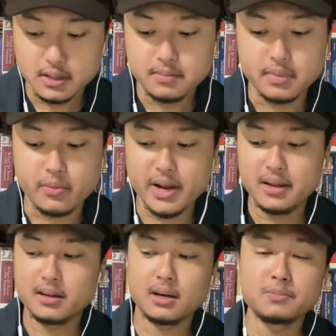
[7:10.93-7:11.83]
But when
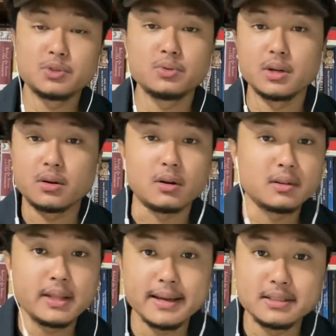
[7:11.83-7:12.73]
it comes to the
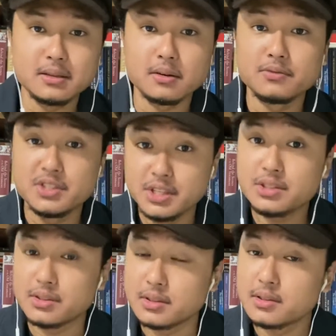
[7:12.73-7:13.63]
context of
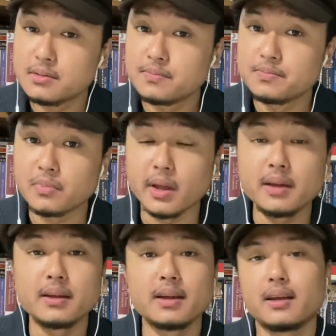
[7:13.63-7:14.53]
Jesus, okay,
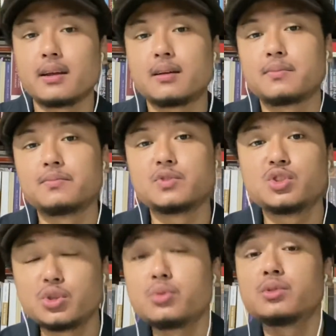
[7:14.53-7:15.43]

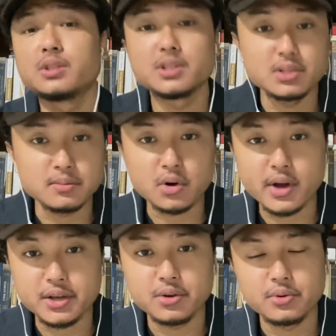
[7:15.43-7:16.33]
Jews is the more
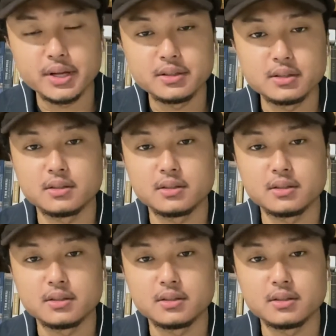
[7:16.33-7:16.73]
accurate